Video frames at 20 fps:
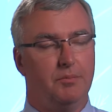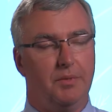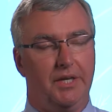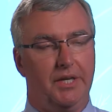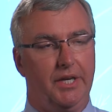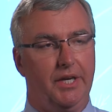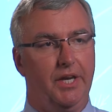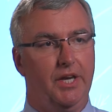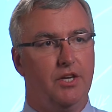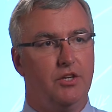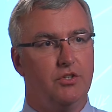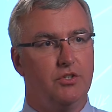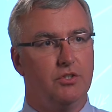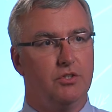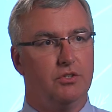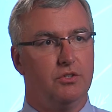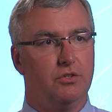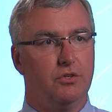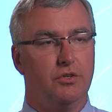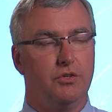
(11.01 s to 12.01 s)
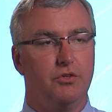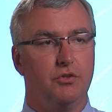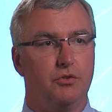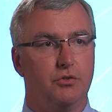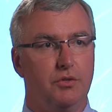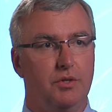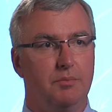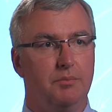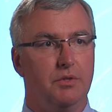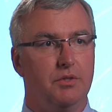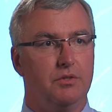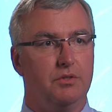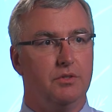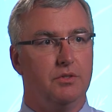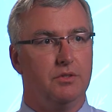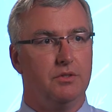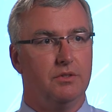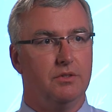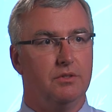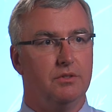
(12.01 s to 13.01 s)
medication or other treatment
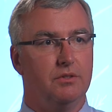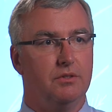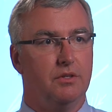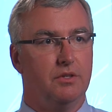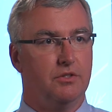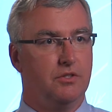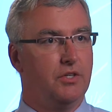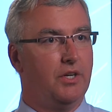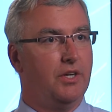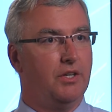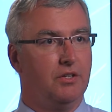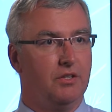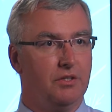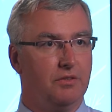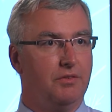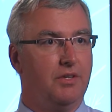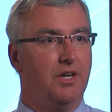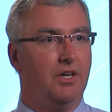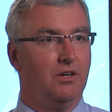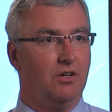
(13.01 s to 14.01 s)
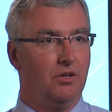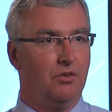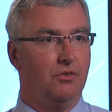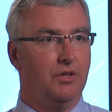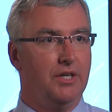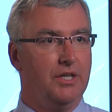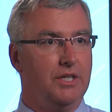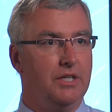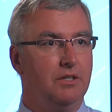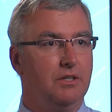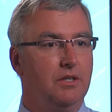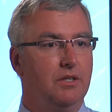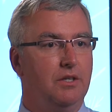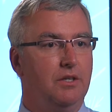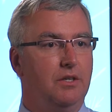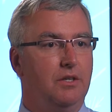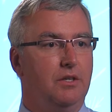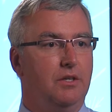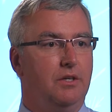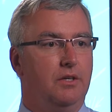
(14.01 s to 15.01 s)
to a standard of care already.
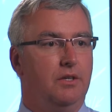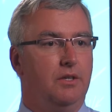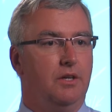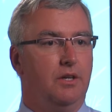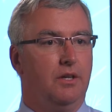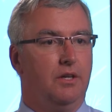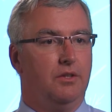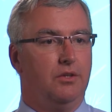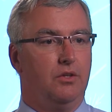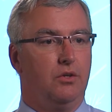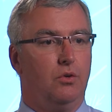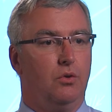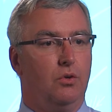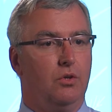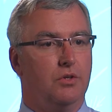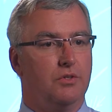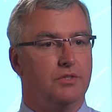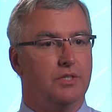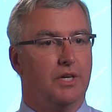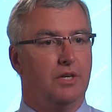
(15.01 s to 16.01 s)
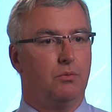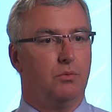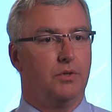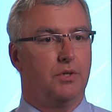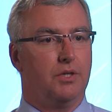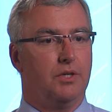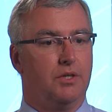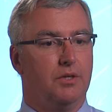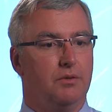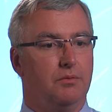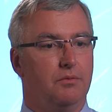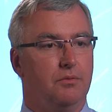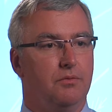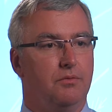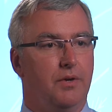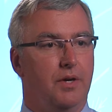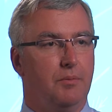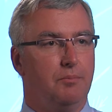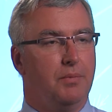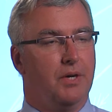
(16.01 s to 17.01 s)
The goal is that we're going to
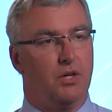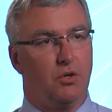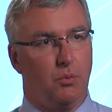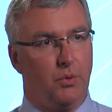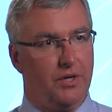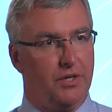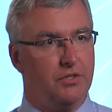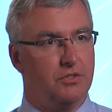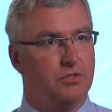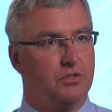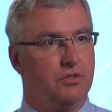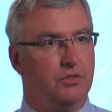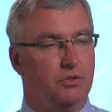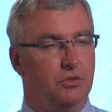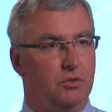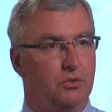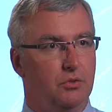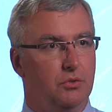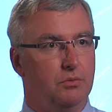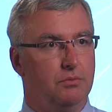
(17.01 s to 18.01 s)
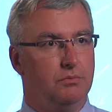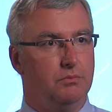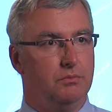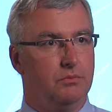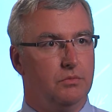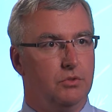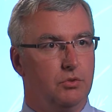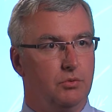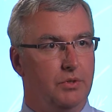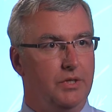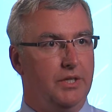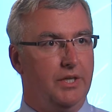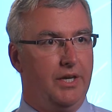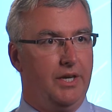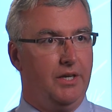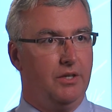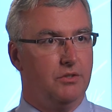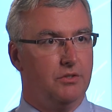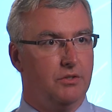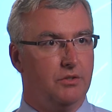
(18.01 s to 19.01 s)
find better ways to treat
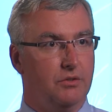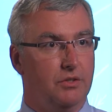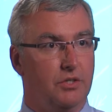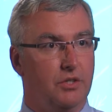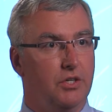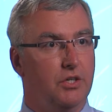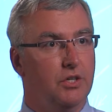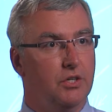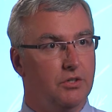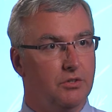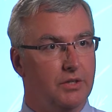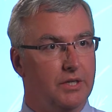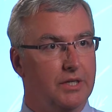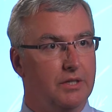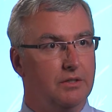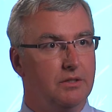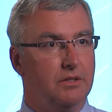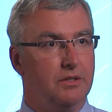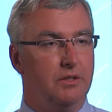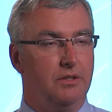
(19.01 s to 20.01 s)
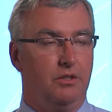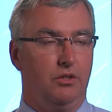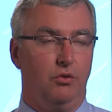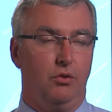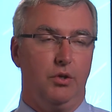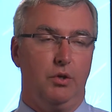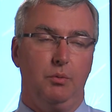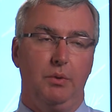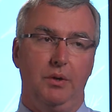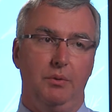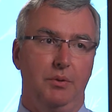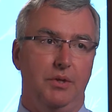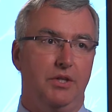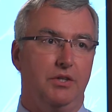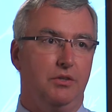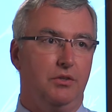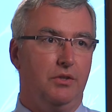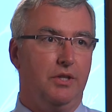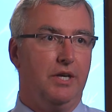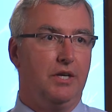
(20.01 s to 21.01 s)
cancer and cure it. The only way we
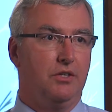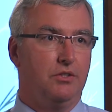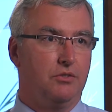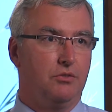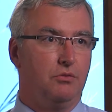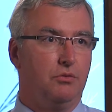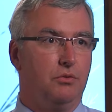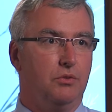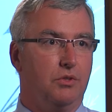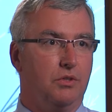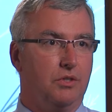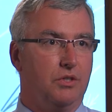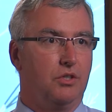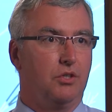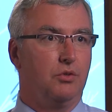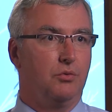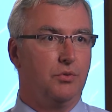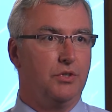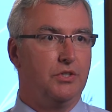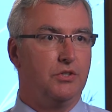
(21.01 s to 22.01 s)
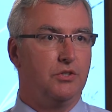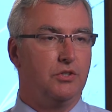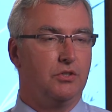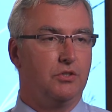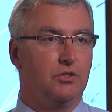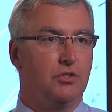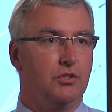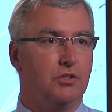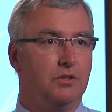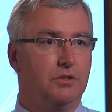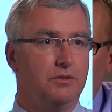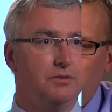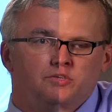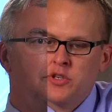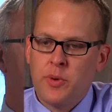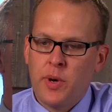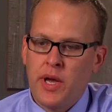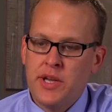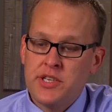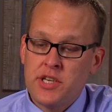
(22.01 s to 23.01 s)
can do that is through clinical research.
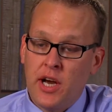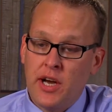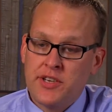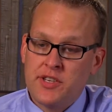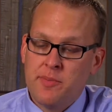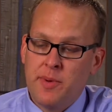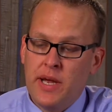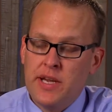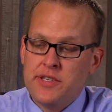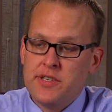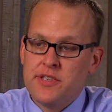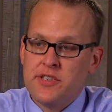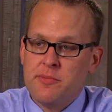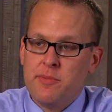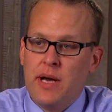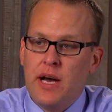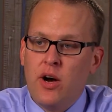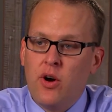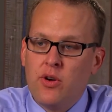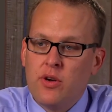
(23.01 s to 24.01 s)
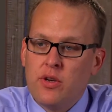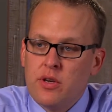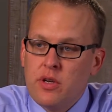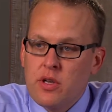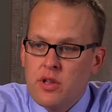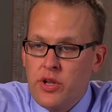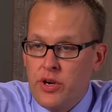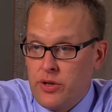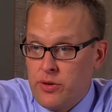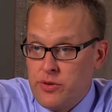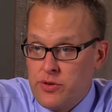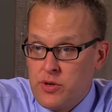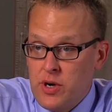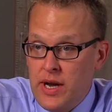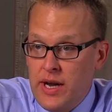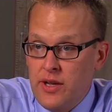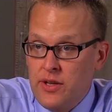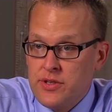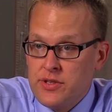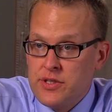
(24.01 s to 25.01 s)
So when I talk to patients about clinical
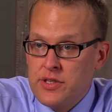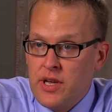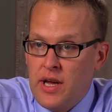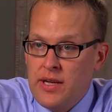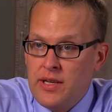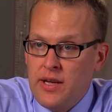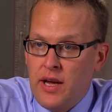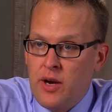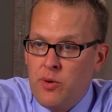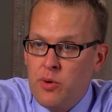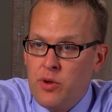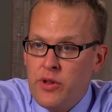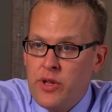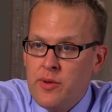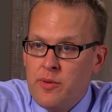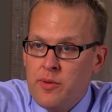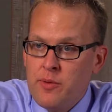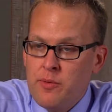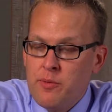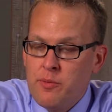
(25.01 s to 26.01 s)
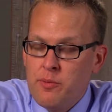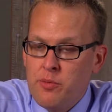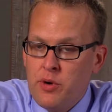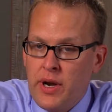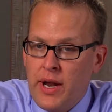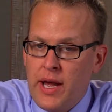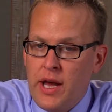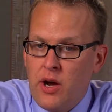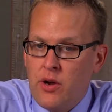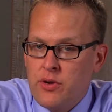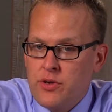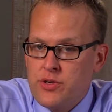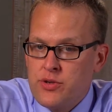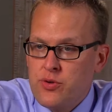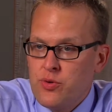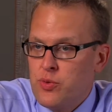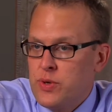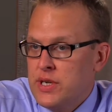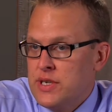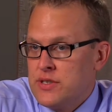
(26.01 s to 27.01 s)
trials, I really bring out
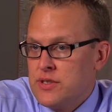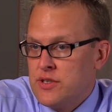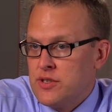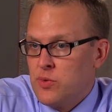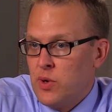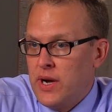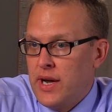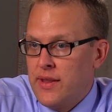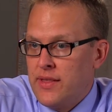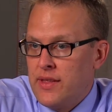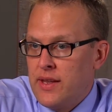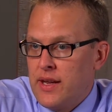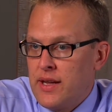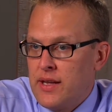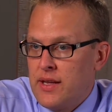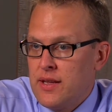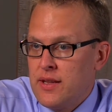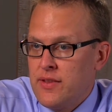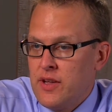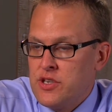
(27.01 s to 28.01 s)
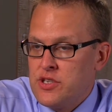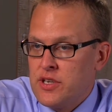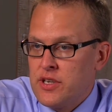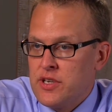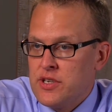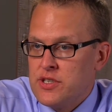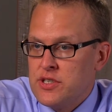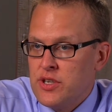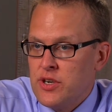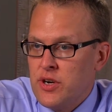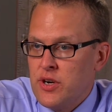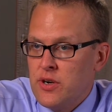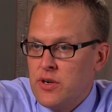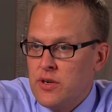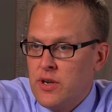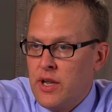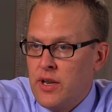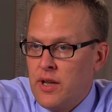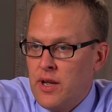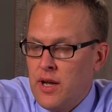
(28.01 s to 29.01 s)
two reasons why I think they should
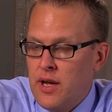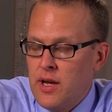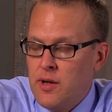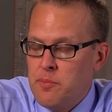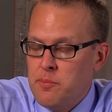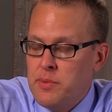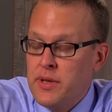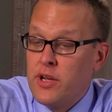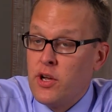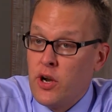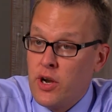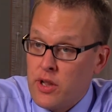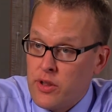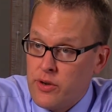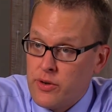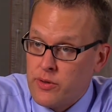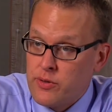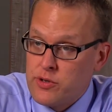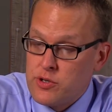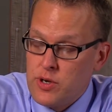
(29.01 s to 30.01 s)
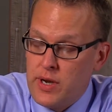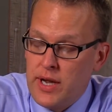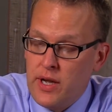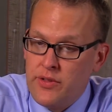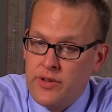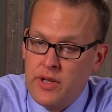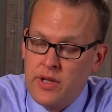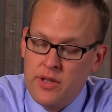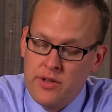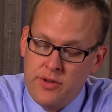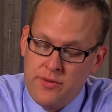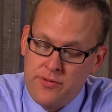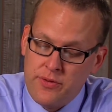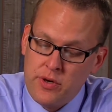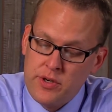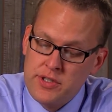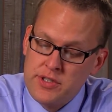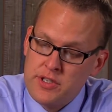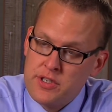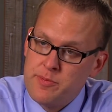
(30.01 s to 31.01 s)
consider being on a clinical trial. The
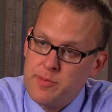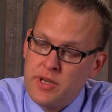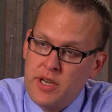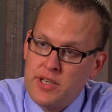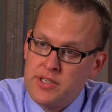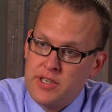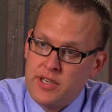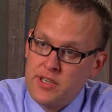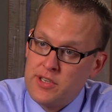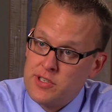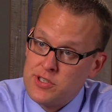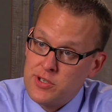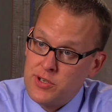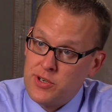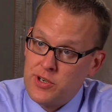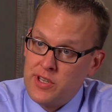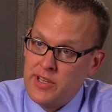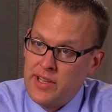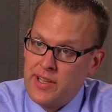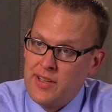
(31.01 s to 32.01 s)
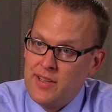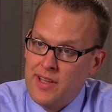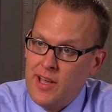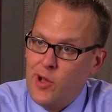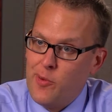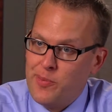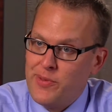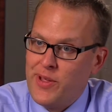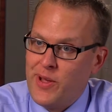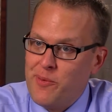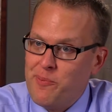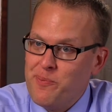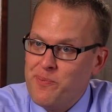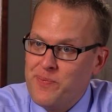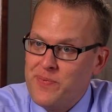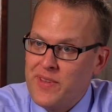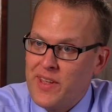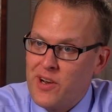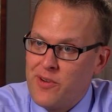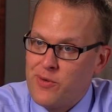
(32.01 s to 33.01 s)
first is because it can certainly help them,
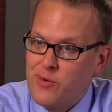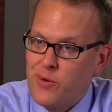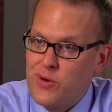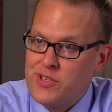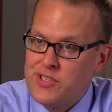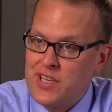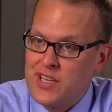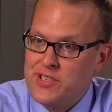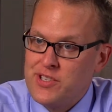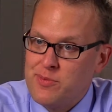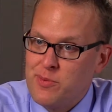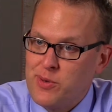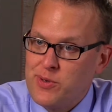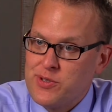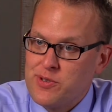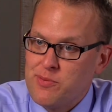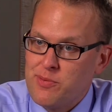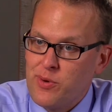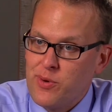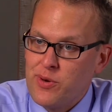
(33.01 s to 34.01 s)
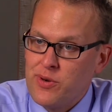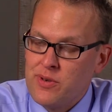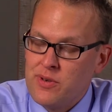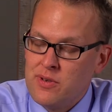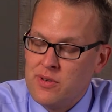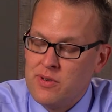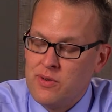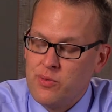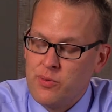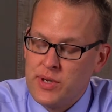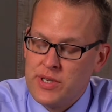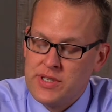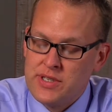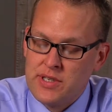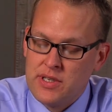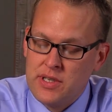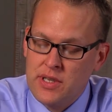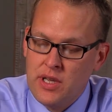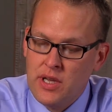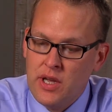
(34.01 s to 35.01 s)
and of course that's the most important
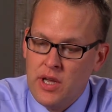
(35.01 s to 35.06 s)
reason.